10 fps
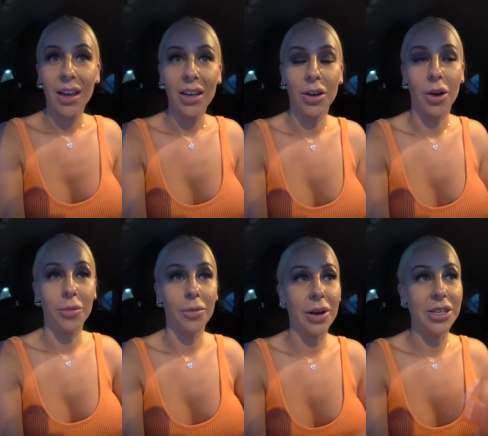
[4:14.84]
you know,
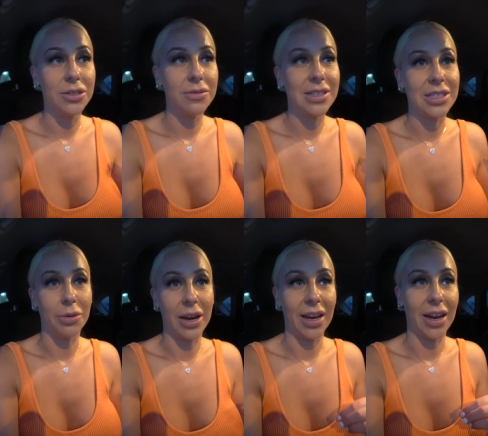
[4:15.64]
when she was
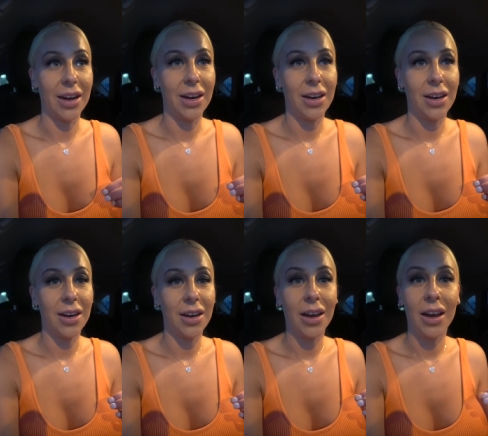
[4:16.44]
doing it,
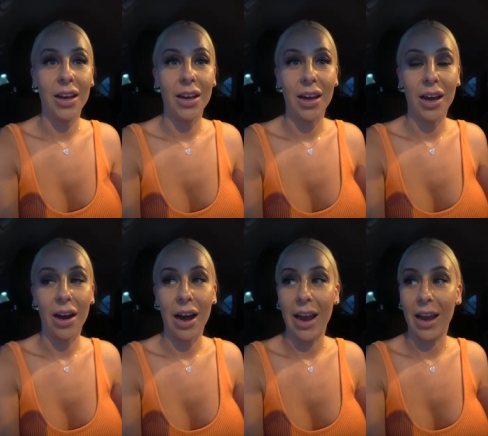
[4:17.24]

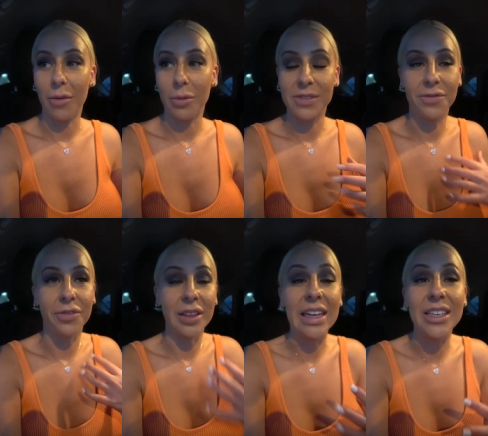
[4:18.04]
I was
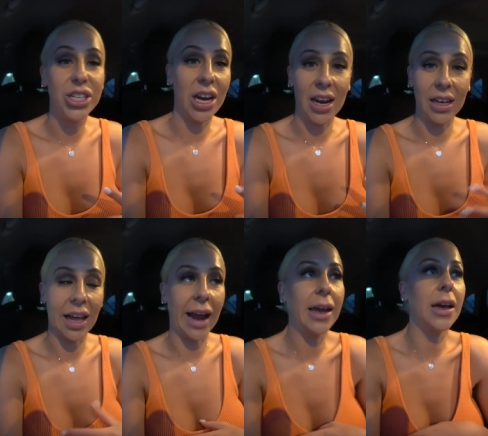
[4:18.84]
flinching,
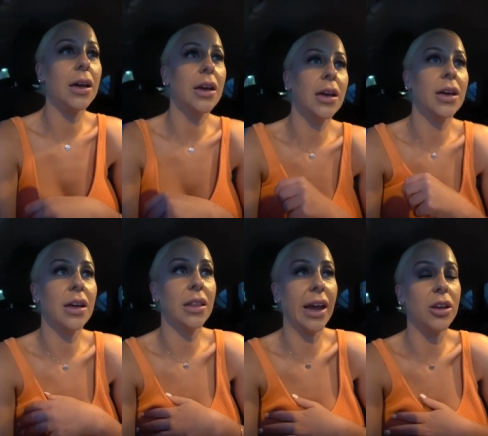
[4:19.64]
like,
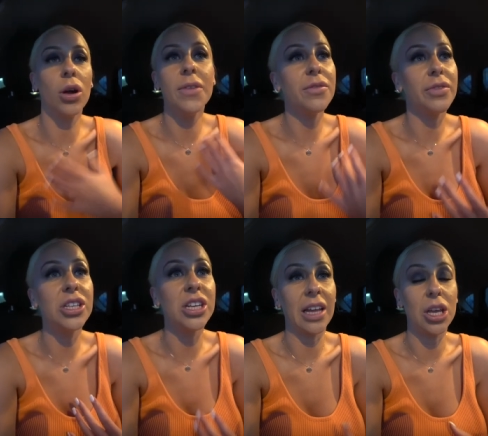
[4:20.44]
like not even
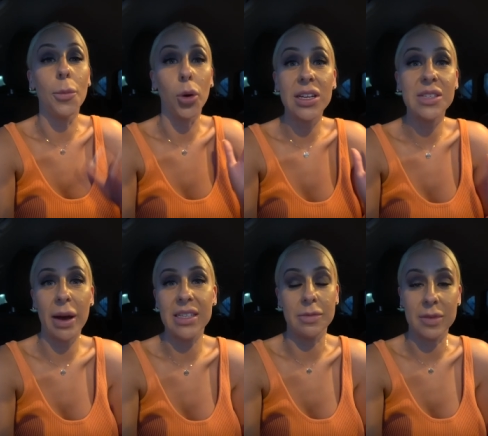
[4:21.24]
flinching, like your body
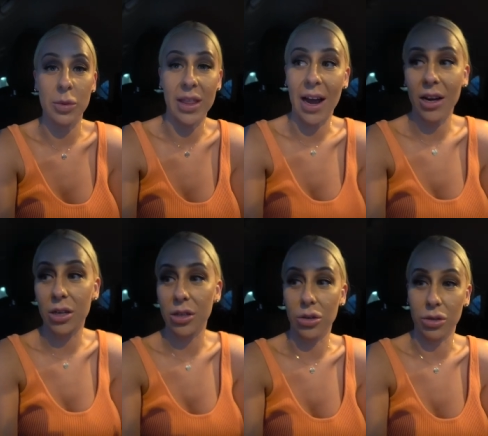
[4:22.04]
spasms
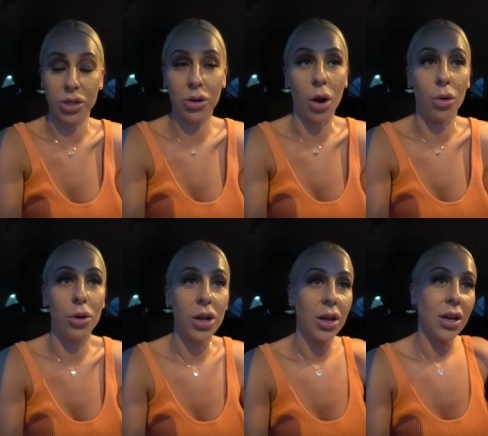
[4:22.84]
without your control.
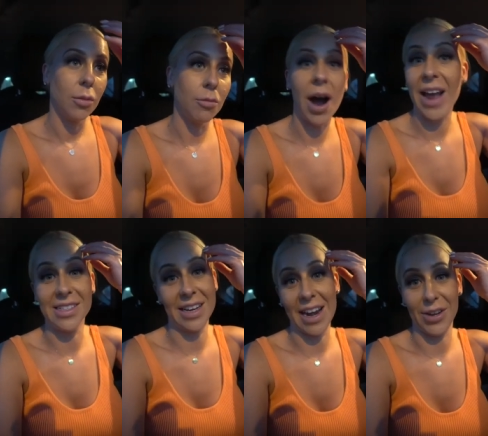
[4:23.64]
Mine
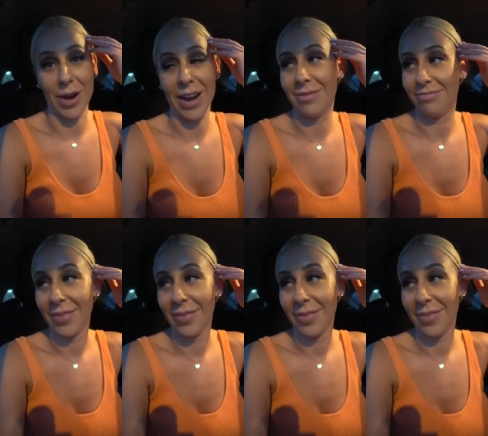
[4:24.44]
did anyway